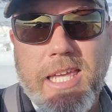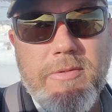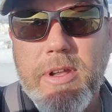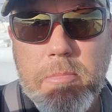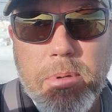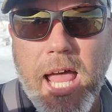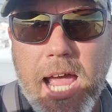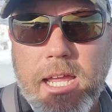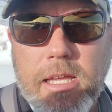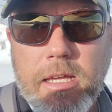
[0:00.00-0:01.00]
Even
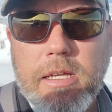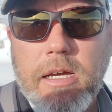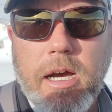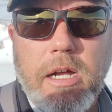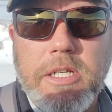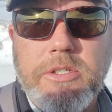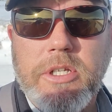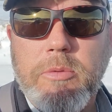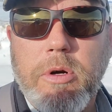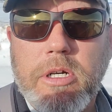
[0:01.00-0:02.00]
black
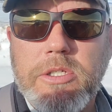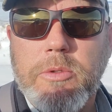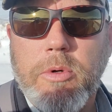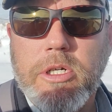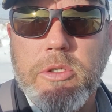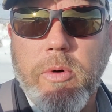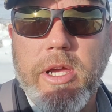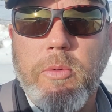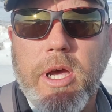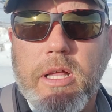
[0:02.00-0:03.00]
honestly works
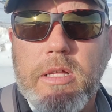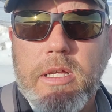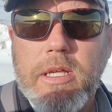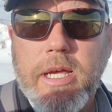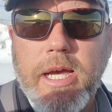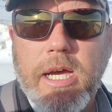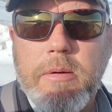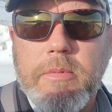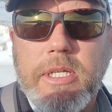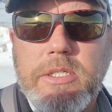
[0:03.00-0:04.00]
quite well.
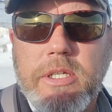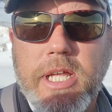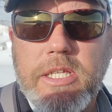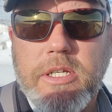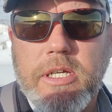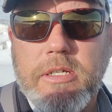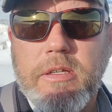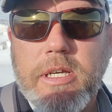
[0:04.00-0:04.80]
That's a